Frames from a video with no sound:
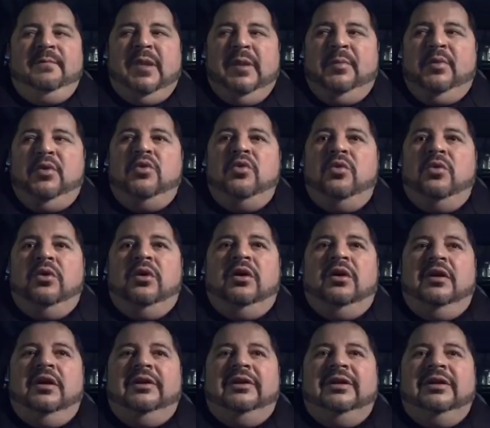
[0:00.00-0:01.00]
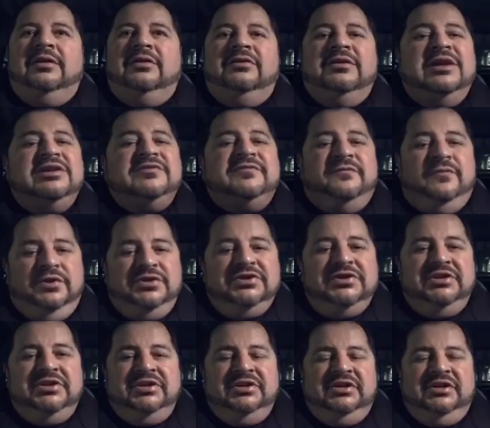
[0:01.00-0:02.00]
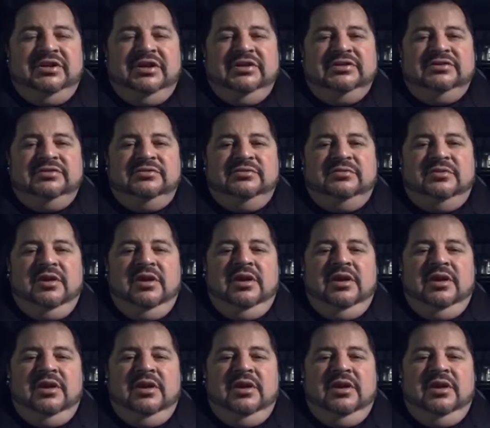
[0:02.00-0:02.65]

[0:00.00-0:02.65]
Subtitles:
people who are a little less fortunate than us.